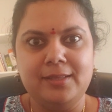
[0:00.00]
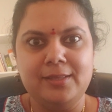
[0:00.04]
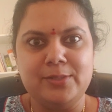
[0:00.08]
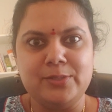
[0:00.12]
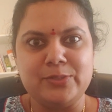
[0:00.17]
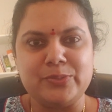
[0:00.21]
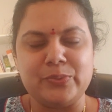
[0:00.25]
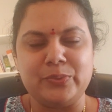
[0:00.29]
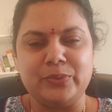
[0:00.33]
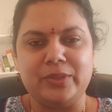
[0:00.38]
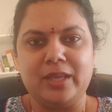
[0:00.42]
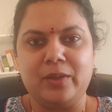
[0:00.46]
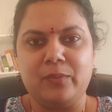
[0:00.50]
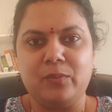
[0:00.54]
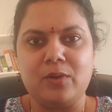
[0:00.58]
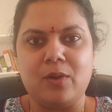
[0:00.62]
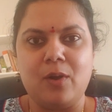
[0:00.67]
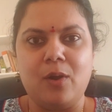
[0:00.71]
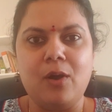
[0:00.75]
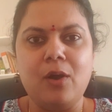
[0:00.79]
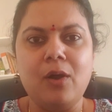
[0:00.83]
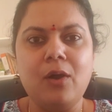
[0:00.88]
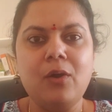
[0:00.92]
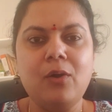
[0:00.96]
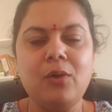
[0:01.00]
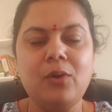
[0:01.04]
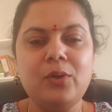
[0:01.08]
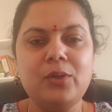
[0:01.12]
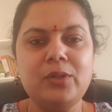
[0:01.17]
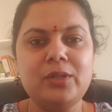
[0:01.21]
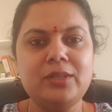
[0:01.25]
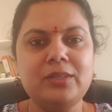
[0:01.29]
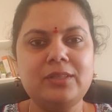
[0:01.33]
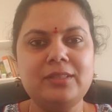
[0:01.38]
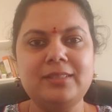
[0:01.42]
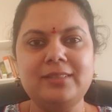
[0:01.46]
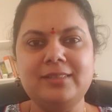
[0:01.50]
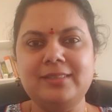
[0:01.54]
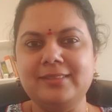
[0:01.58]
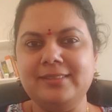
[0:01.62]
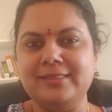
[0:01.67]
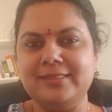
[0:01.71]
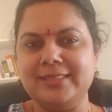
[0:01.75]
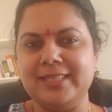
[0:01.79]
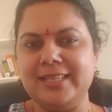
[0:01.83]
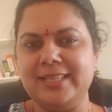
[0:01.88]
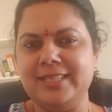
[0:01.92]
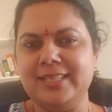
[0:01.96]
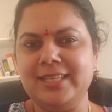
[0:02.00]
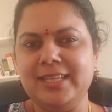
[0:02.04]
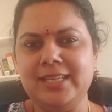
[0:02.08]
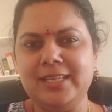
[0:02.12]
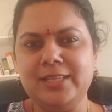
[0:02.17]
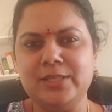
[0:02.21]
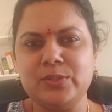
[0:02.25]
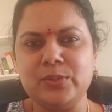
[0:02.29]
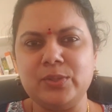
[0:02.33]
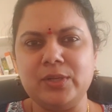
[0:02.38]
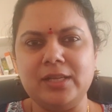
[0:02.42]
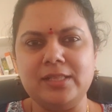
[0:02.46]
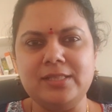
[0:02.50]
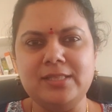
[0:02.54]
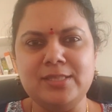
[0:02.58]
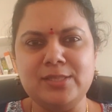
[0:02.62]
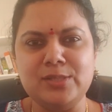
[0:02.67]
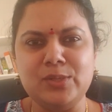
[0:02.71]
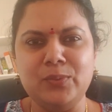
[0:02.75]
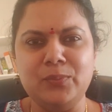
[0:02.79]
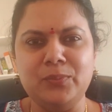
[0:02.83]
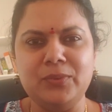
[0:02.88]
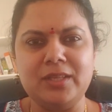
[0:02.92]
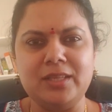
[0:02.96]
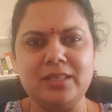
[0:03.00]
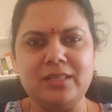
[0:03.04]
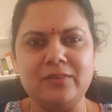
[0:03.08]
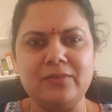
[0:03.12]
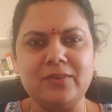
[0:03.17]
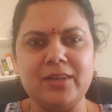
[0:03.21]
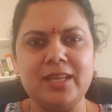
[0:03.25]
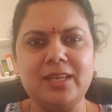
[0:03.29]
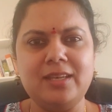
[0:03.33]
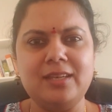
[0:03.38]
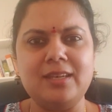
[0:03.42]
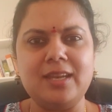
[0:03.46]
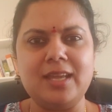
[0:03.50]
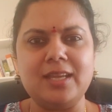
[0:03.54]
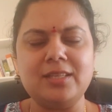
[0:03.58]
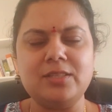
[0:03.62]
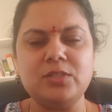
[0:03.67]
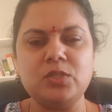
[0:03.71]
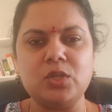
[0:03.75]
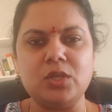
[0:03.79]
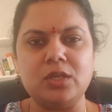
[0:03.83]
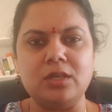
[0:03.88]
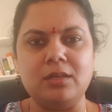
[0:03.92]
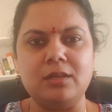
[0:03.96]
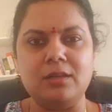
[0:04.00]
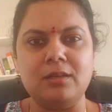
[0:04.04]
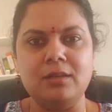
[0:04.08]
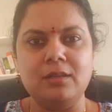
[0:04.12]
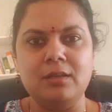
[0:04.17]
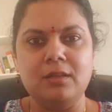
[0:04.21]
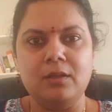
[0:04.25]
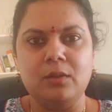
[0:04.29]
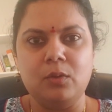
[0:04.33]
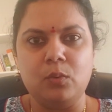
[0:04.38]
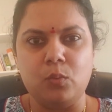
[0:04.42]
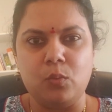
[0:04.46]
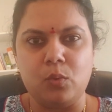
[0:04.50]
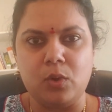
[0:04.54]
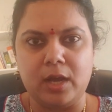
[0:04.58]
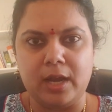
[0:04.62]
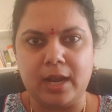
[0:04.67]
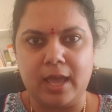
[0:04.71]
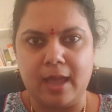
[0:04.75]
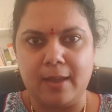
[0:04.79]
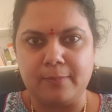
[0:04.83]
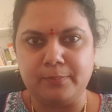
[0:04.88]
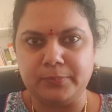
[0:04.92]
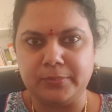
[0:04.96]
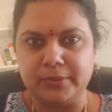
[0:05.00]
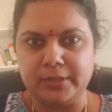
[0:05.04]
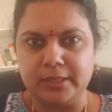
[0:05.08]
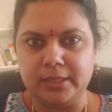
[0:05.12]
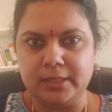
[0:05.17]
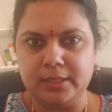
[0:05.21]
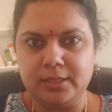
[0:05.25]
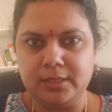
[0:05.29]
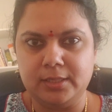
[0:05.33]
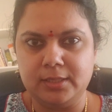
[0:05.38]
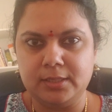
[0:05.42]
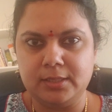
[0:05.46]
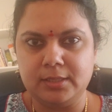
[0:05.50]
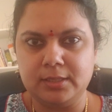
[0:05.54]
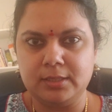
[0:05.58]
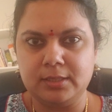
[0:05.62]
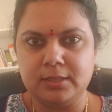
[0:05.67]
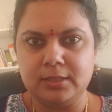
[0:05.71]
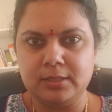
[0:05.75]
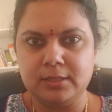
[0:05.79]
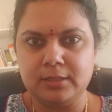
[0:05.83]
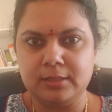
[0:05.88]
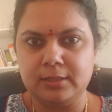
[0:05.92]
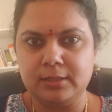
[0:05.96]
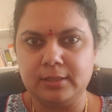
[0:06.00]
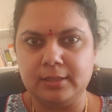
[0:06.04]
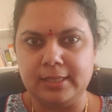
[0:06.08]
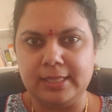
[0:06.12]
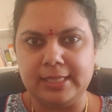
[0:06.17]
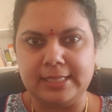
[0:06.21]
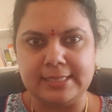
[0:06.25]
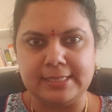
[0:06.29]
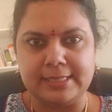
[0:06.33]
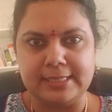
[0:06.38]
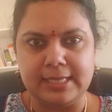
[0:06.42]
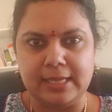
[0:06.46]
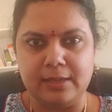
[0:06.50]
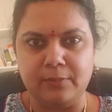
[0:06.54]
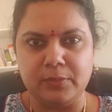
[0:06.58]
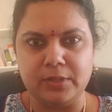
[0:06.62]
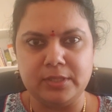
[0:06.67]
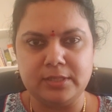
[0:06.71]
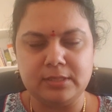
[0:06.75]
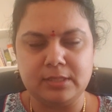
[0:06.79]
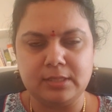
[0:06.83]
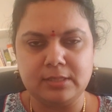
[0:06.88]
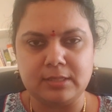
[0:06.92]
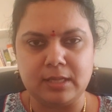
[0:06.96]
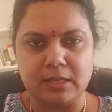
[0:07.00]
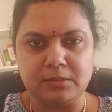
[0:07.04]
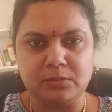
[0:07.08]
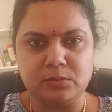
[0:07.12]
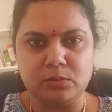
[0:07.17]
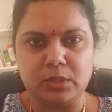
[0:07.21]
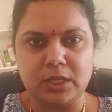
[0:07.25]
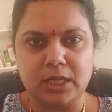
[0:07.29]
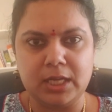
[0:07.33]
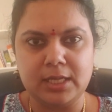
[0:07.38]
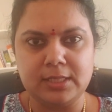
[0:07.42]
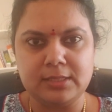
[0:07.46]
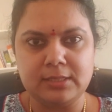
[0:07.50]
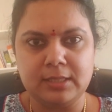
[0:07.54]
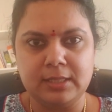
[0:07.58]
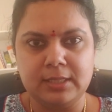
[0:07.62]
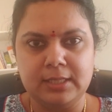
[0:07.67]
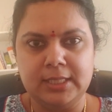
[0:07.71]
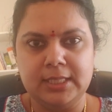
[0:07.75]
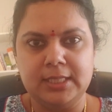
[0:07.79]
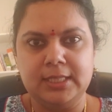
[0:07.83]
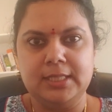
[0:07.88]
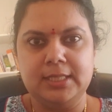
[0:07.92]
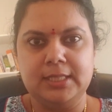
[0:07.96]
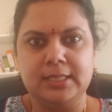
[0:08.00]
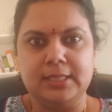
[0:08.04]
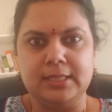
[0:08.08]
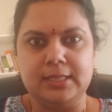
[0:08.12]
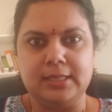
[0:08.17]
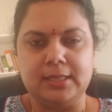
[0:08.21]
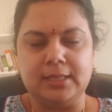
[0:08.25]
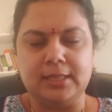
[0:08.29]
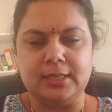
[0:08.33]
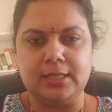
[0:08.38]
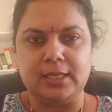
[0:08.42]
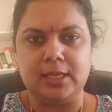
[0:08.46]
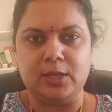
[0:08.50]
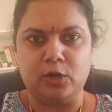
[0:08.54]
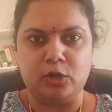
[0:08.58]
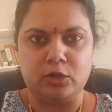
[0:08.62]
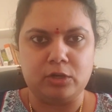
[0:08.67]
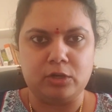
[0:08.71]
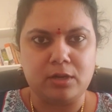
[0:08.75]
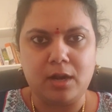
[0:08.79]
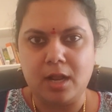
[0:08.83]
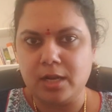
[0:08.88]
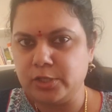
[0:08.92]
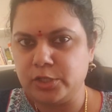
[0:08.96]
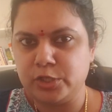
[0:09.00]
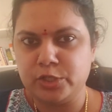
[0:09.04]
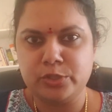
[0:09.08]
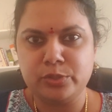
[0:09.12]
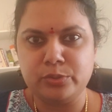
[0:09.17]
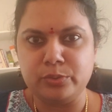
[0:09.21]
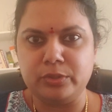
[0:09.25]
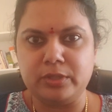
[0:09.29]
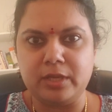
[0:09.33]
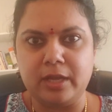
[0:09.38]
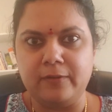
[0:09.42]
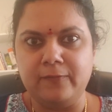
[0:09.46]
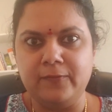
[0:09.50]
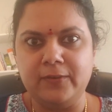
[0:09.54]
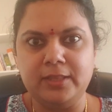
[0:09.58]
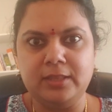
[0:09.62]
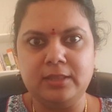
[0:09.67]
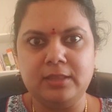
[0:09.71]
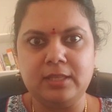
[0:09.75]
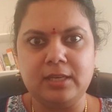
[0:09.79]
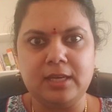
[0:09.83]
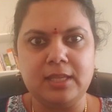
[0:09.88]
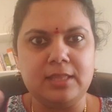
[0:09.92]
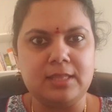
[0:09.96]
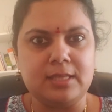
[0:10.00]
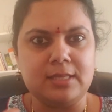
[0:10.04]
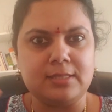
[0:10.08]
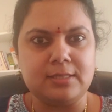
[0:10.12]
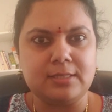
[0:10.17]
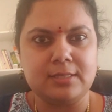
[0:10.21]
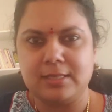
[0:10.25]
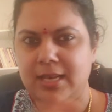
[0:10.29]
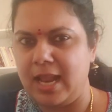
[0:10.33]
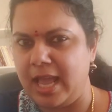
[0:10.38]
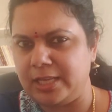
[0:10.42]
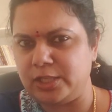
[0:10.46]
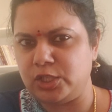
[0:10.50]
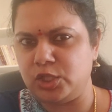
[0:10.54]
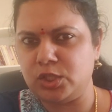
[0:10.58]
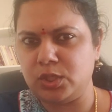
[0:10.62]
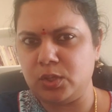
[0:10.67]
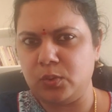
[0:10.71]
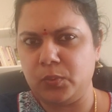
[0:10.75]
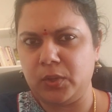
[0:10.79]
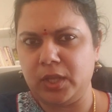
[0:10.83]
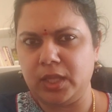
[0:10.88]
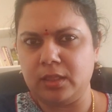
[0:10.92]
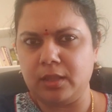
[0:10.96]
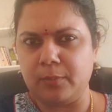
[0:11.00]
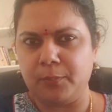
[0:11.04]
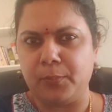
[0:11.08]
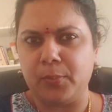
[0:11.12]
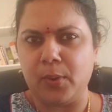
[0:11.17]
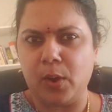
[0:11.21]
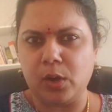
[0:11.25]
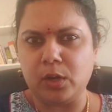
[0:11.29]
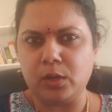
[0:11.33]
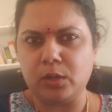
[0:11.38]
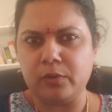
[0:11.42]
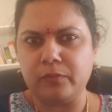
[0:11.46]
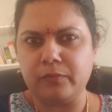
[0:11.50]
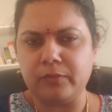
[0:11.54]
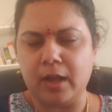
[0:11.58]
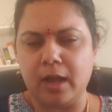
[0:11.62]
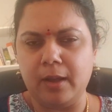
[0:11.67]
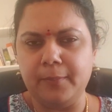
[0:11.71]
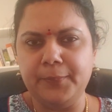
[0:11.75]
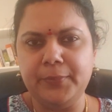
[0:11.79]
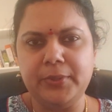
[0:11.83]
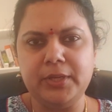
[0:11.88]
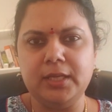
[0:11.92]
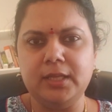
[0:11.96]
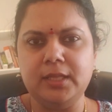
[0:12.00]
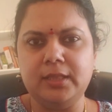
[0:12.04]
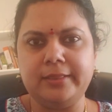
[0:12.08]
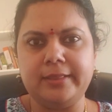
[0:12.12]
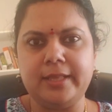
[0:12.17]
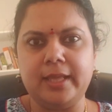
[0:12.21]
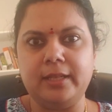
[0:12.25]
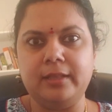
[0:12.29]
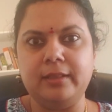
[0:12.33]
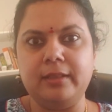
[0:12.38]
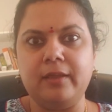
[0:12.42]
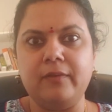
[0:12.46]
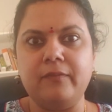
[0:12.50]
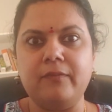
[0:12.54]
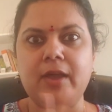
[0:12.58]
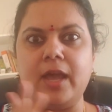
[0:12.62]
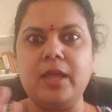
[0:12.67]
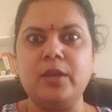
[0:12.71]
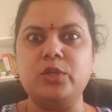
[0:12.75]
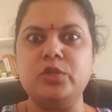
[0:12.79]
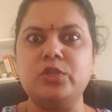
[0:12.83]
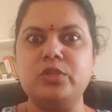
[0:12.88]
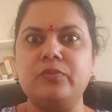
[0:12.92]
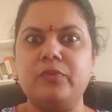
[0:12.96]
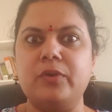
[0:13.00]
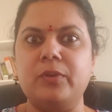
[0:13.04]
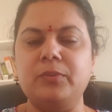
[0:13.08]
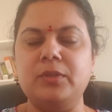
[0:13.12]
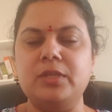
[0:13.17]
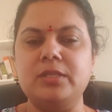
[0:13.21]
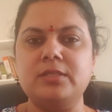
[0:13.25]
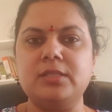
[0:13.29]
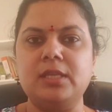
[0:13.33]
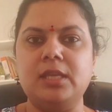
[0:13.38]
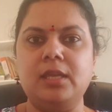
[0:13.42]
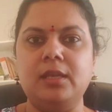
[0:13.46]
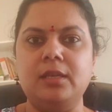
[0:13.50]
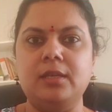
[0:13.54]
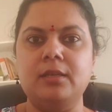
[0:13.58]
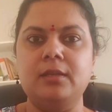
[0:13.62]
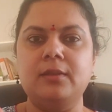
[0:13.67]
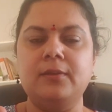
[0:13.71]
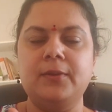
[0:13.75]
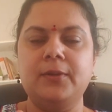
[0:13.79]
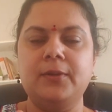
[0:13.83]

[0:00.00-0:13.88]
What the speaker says: So they were all ready to consume the divine nectar. What happened? These demons, these asuras, They rushed to Dhanvantari, they snatched away the pot of Amrit, then they vanished from the scene.